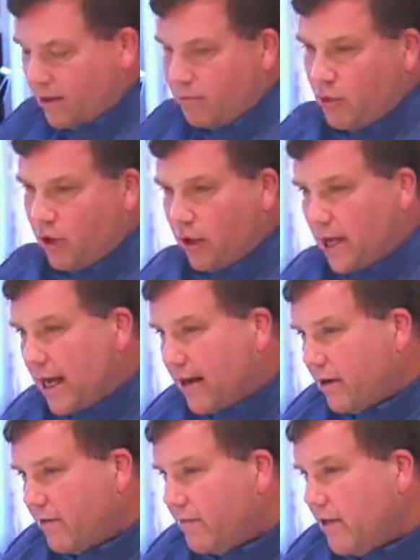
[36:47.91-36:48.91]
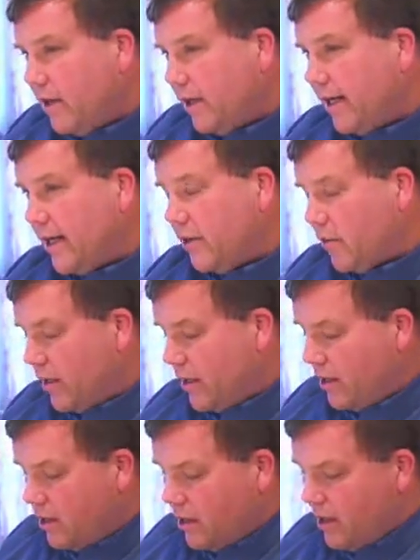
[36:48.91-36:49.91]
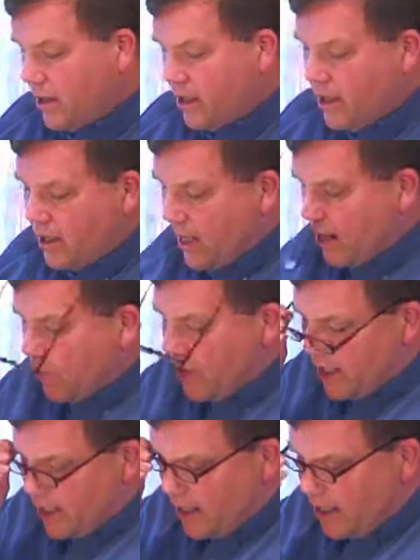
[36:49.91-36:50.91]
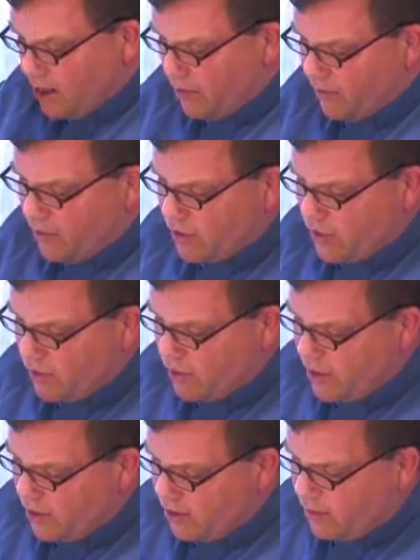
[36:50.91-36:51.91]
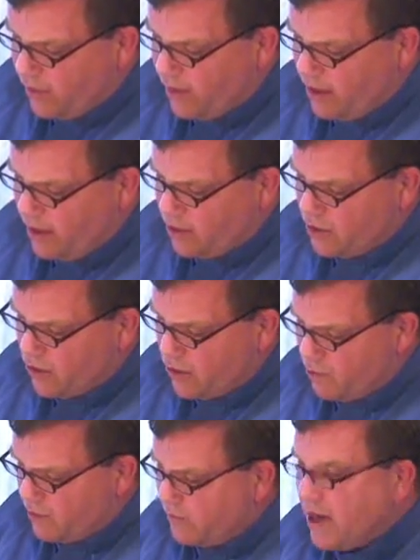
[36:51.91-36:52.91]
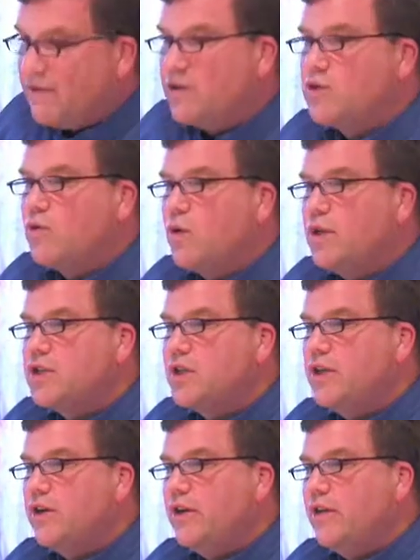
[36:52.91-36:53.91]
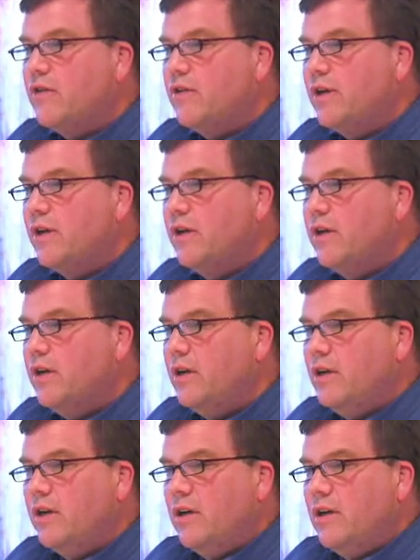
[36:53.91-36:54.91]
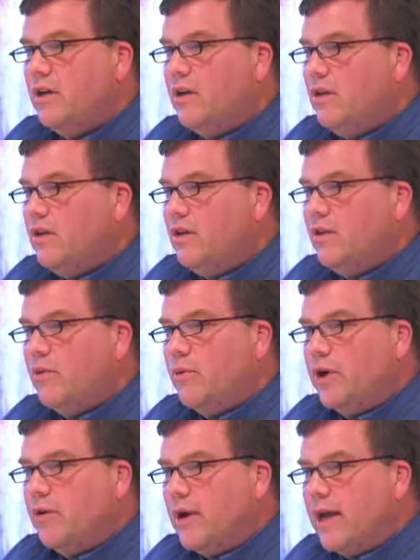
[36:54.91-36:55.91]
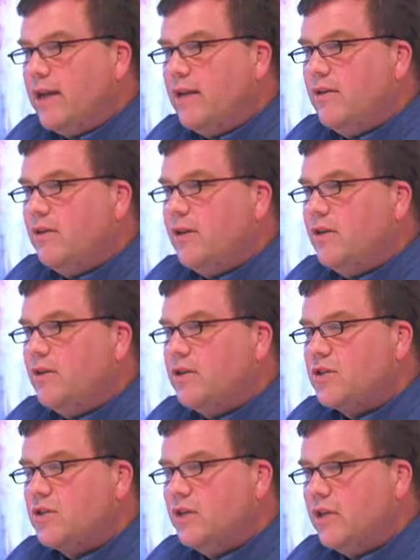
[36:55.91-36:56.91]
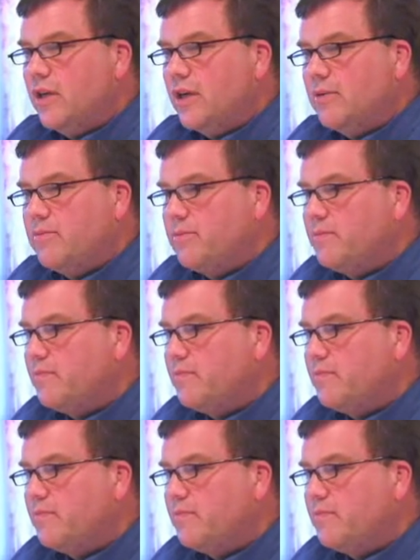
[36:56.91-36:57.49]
uh, put a lot of feeling into it. And we can hear, can you hear the tone of David's voice? Can you hear the, the regret, the, just the, uh,